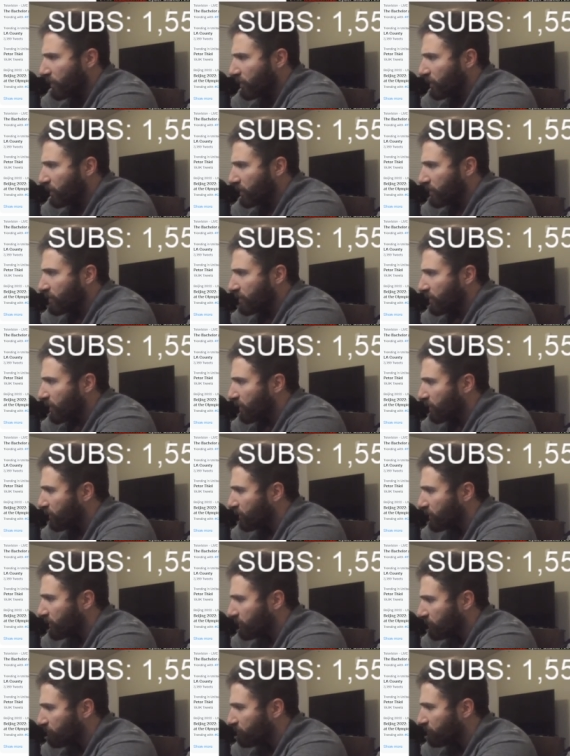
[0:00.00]
it's,
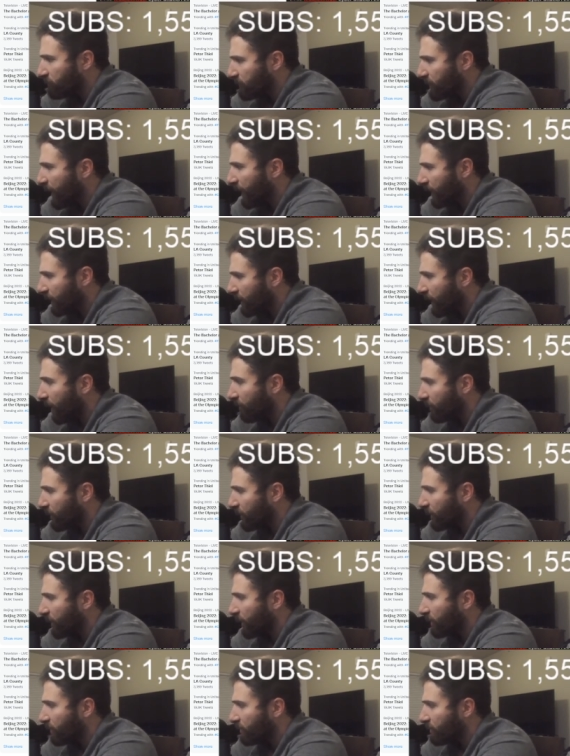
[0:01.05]
uh, economic
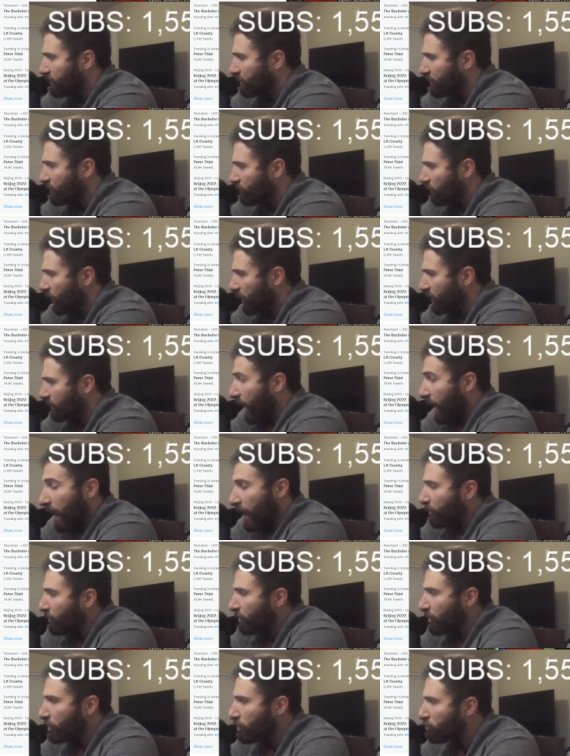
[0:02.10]
analysis, right? Yeah,
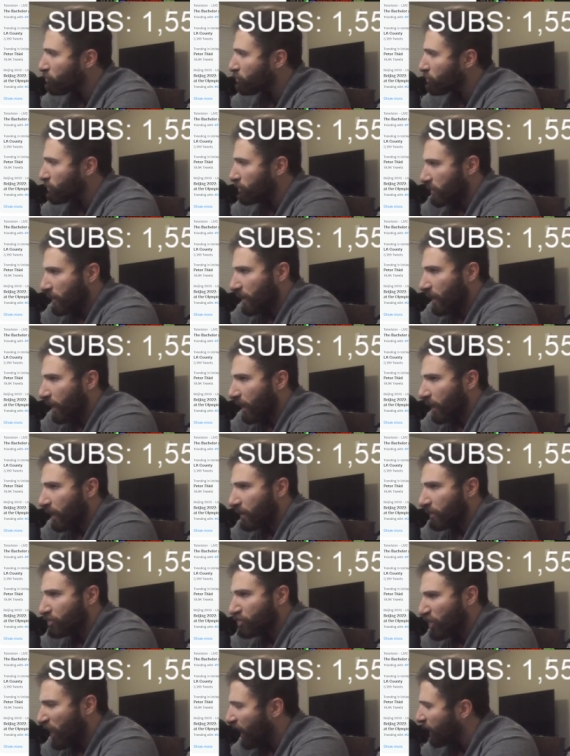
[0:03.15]
they're going to use uh,
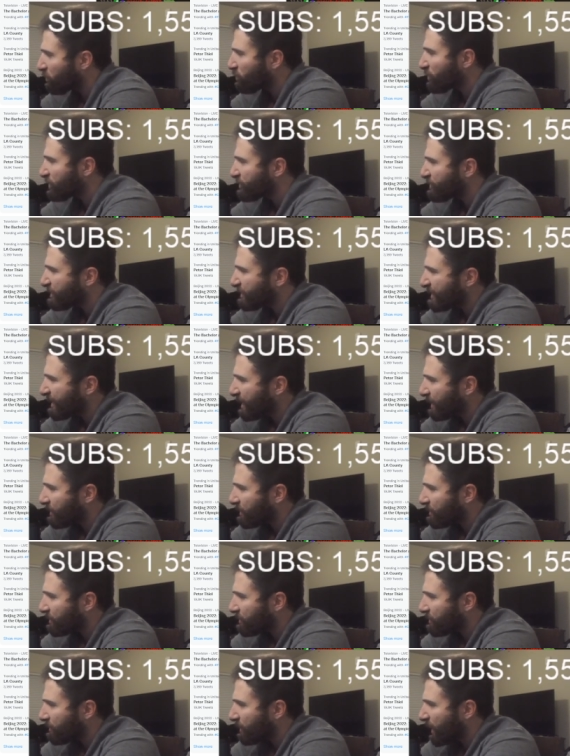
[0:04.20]
uh, January
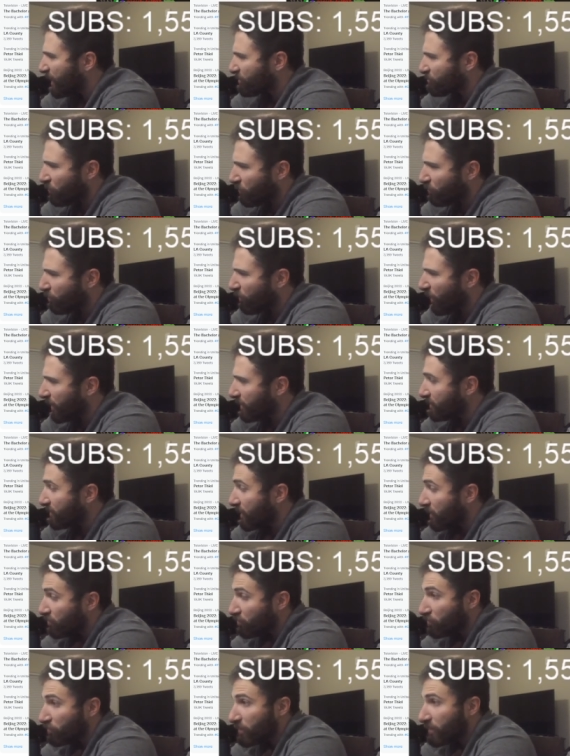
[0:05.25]
6th as their
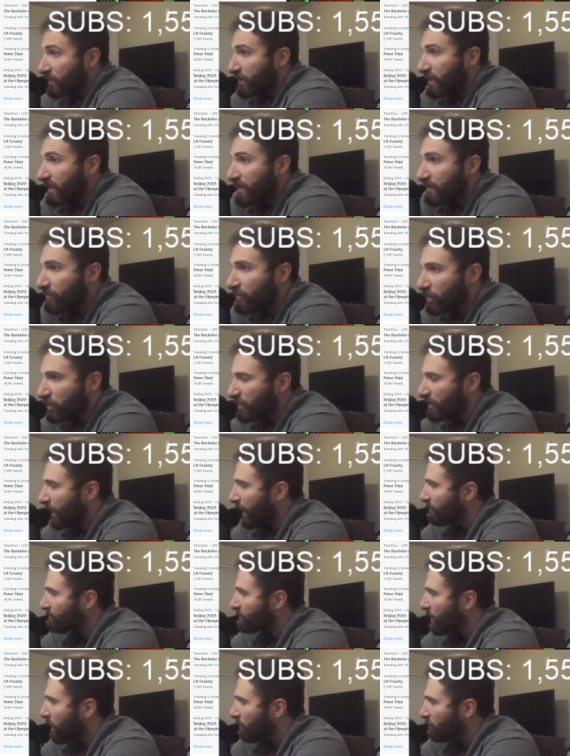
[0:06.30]
predecessor to even
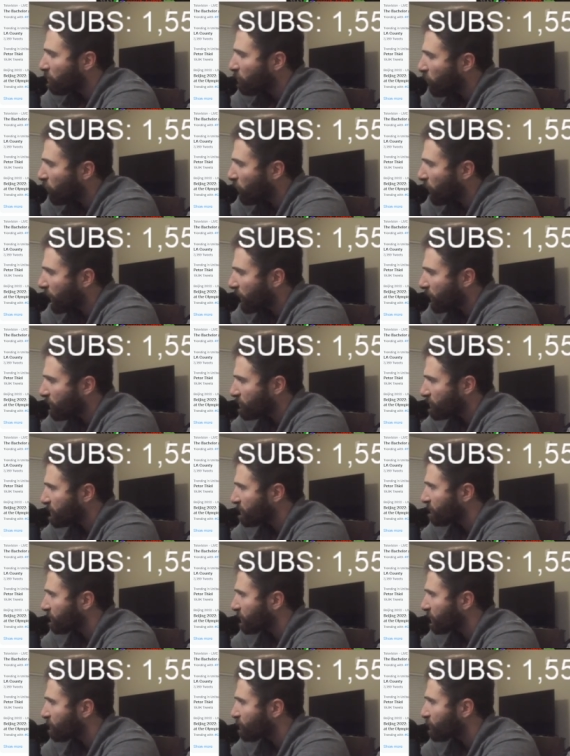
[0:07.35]
clamp down more on our
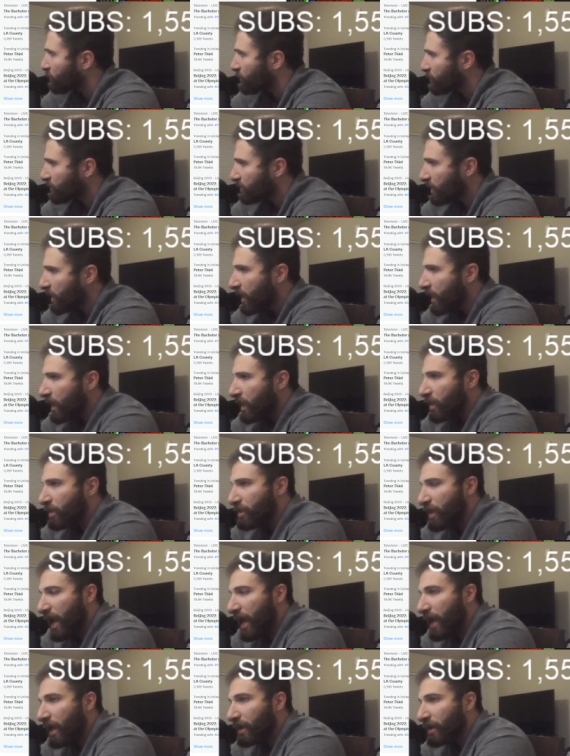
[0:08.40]
civil liberties.
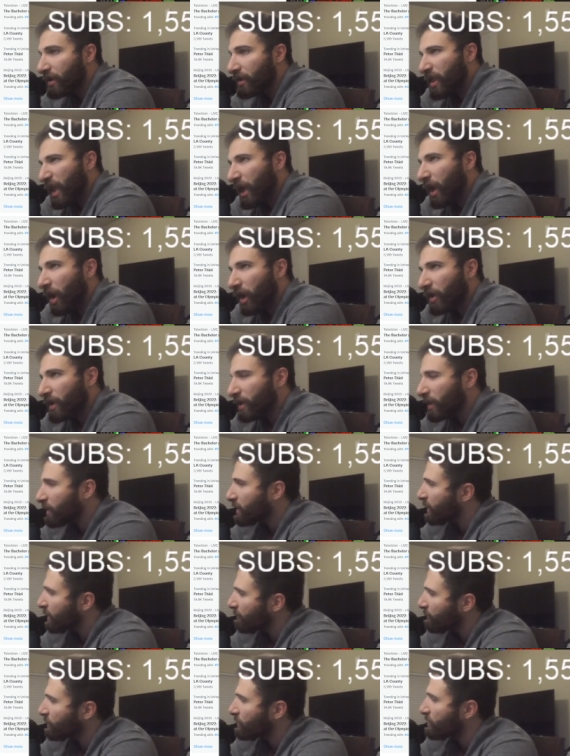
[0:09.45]
Then they are going to
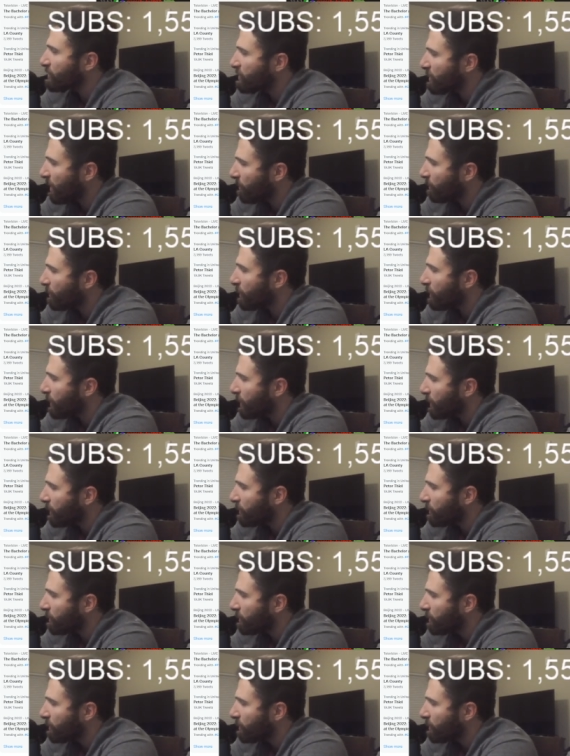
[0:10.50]
give us something